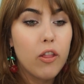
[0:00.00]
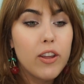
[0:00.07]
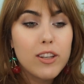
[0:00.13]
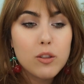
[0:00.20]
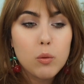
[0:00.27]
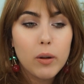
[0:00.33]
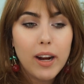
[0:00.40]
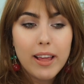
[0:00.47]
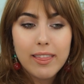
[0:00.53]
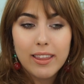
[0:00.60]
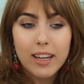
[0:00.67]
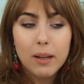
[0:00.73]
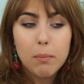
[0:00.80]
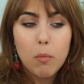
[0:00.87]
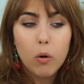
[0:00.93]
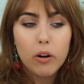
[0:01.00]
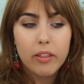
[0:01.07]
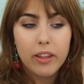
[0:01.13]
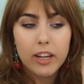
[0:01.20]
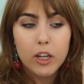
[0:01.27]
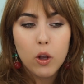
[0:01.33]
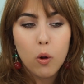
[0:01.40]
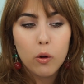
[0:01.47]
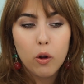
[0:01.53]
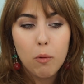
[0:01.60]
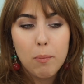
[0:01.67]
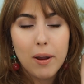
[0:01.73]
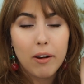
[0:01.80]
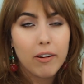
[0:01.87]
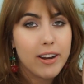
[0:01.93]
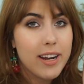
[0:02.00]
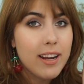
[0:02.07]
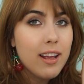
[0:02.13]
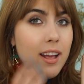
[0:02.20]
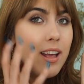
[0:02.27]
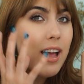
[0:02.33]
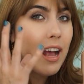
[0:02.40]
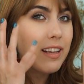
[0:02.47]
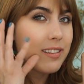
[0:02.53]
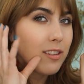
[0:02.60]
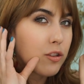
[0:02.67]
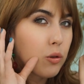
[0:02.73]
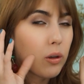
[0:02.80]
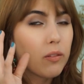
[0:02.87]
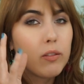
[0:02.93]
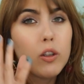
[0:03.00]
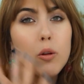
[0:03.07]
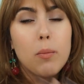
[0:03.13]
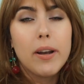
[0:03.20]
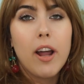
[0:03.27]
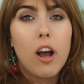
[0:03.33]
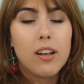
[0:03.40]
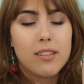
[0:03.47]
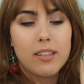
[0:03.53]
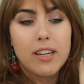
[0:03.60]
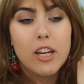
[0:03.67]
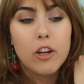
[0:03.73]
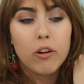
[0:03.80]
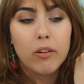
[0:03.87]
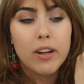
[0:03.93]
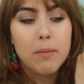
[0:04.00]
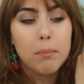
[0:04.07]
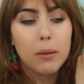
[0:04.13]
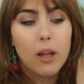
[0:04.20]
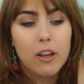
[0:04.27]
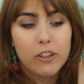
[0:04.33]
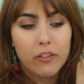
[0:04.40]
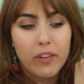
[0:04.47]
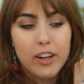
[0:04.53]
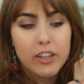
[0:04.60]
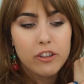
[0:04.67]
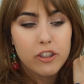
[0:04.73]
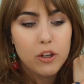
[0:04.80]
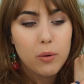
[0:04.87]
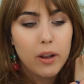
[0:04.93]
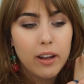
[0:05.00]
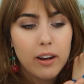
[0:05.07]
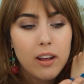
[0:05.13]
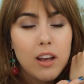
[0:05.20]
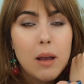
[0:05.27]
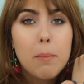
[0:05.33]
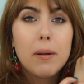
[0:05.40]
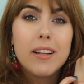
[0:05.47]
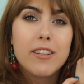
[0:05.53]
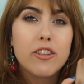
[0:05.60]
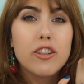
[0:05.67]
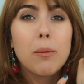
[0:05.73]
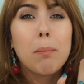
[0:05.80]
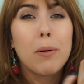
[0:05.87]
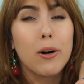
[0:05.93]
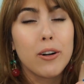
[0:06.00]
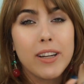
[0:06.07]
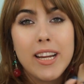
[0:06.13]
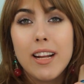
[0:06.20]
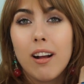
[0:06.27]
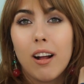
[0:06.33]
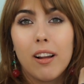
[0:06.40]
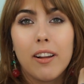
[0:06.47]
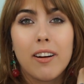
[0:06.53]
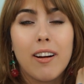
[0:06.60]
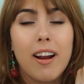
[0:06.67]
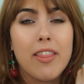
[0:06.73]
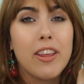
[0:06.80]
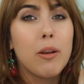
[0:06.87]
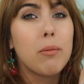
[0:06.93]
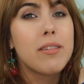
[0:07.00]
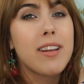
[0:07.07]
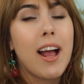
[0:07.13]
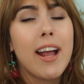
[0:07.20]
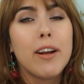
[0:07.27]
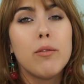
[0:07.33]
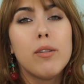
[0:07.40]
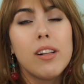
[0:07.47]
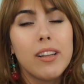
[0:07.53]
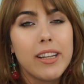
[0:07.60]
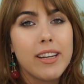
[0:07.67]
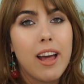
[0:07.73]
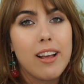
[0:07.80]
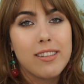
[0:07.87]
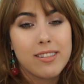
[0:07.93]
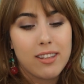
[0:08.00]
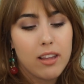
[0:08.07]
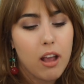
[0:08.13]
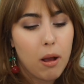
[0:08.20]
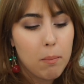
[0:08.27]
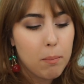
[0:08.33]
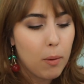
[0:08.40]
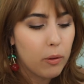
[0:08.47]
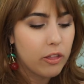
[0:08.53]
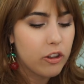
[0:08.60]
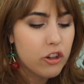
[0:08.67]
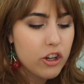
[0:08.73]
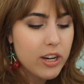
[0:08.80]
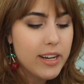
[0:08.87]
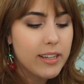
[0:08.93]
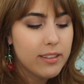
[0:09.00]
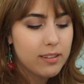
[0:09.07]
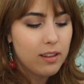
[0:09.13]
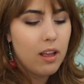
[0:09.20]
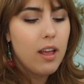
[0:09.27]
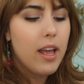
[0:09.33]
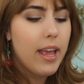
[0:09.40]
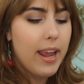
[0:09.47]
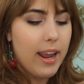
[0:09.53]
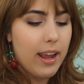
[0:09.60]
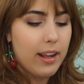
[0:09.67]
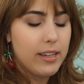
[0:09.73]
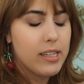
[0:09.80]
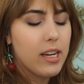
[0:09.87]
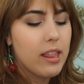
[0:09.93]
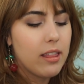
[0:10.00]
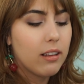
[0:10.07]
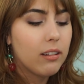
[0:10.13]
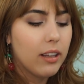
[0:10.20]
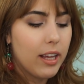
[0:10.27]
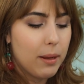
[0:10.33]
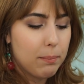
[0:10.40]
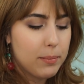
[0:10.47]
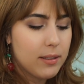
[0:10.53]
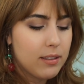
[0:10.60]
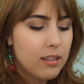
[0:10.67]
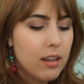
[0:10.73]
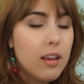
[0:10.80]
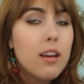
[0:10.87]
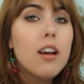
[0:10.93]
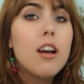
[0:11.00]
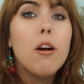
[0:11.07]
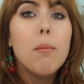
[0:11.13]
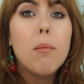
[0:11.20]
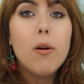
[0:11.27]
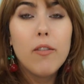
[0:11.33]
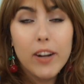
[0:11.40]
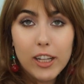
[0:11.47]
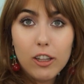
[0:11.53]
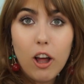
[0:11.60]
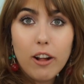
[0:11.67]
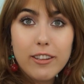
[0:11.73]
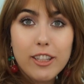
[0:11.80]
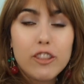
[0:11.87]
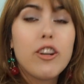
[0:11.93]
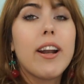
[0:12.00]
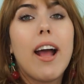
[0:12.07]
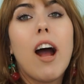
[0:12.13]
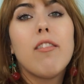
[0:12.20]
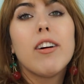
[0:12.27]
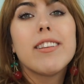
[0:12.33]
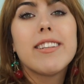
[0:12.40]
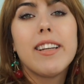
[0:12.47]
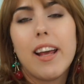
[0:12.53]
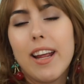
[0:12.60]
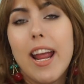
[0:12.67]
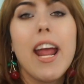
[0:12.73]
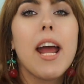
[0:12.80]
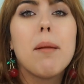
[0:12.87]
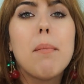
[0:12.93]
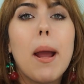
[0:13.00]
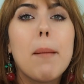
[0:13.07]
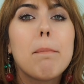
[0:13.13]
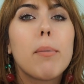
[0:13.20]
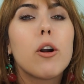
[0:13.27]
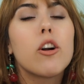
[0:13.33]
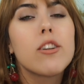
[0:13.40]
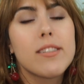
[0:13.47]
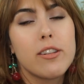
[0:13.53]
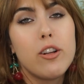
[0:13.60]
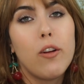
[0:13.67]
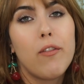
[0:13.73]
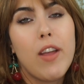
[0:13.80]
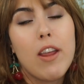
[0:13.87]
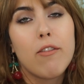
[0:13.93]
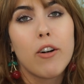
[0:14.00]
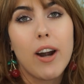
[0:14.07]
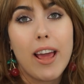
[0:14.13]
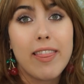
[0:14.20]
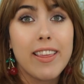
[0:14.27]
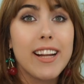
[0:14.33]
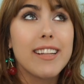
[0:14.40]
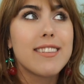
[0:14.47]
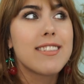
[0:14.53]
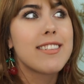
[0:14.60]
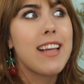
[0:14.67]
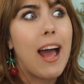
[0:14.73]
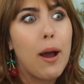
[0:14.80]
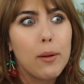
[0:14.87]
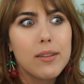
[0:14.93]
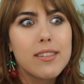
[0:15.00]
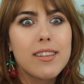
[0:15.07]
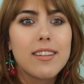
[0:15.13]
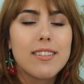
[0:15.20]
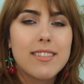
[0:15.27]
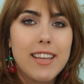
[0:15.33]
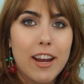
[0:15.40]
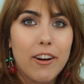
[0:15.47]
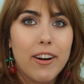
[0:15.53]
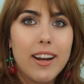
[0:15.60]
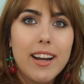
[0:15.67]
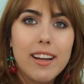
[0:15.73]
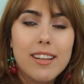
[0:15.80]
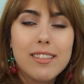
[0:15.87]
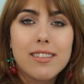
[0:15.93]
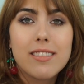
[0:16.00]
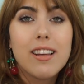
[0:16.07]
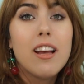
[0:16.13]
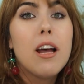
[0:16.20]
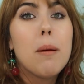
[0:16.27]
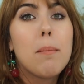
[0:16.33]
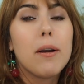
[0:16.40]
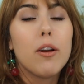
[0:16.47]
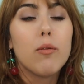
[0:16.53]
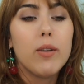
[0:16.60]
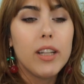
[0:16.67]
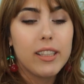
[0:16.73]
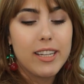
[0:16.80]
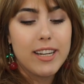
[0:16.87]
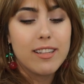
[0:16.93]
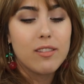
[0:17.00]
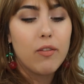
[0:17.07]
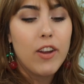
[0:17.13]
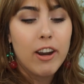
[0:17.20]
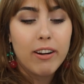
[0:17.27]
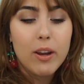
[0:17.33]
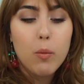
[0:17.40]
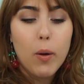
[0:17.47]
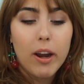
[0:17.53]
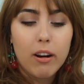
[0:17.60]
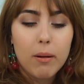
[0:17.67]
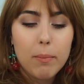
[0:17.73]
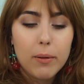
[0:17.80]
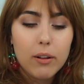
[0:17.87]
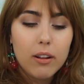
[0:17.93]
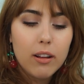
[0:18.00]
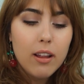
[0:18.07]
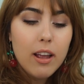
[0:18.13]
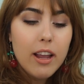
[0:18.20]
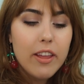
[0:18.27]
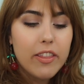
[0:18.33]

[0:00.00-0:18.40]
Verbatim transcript: This one I think more than Cocoa Berry has that sort of luminosity cream blush finish to it, but it's such a perky color. I think it would tie in really nicely on both the cheeks and the lips. Moving along to the shade I have on today and my personal favorite. I think it sounds the scariest, but it really is very wearable.